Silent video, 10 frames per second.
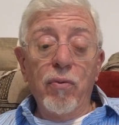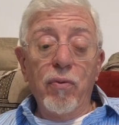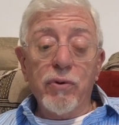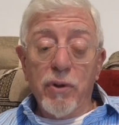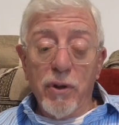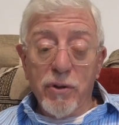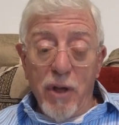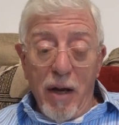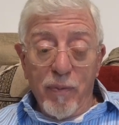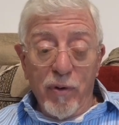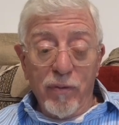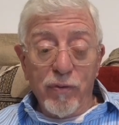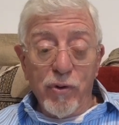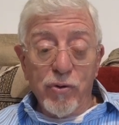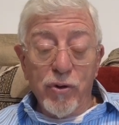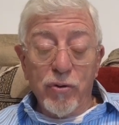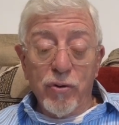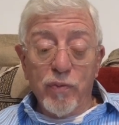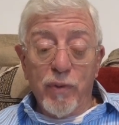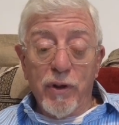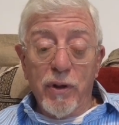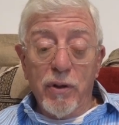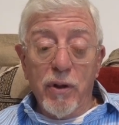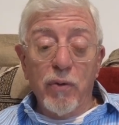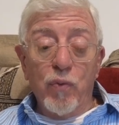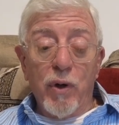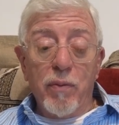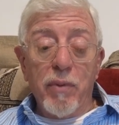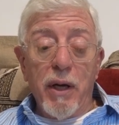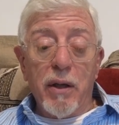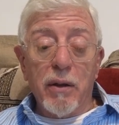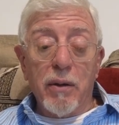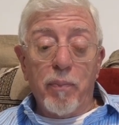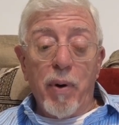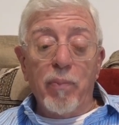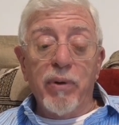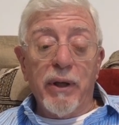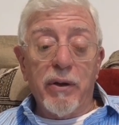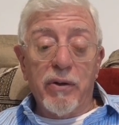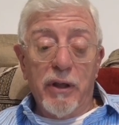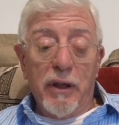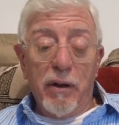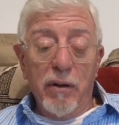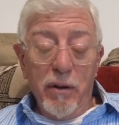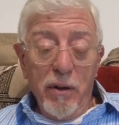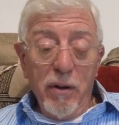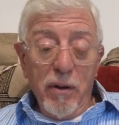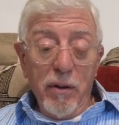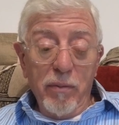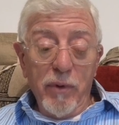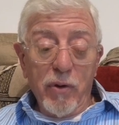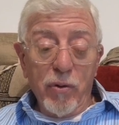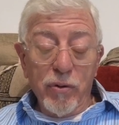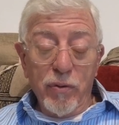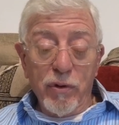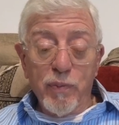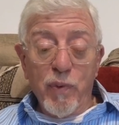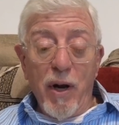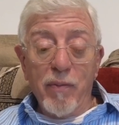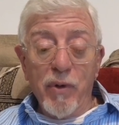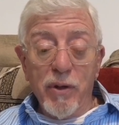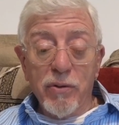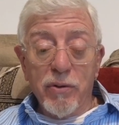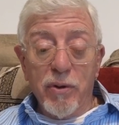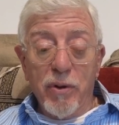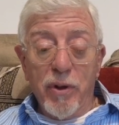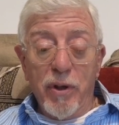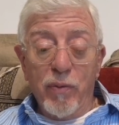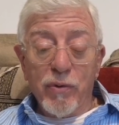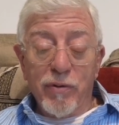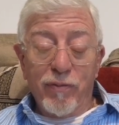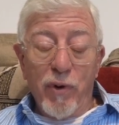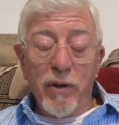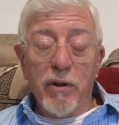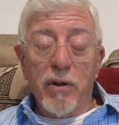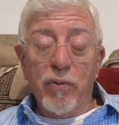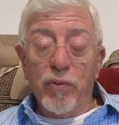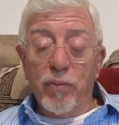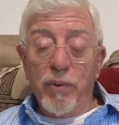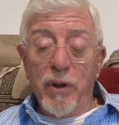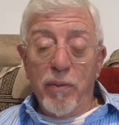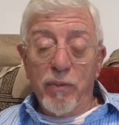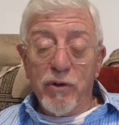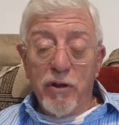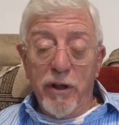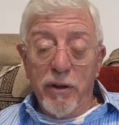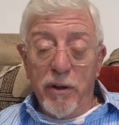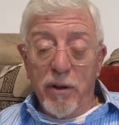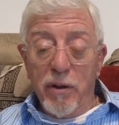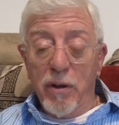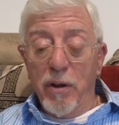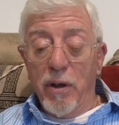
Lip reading: was a disciple of Jesus, but he didn't want to make it a public thing because he was prime minister and he was afraid that it would be a misleading,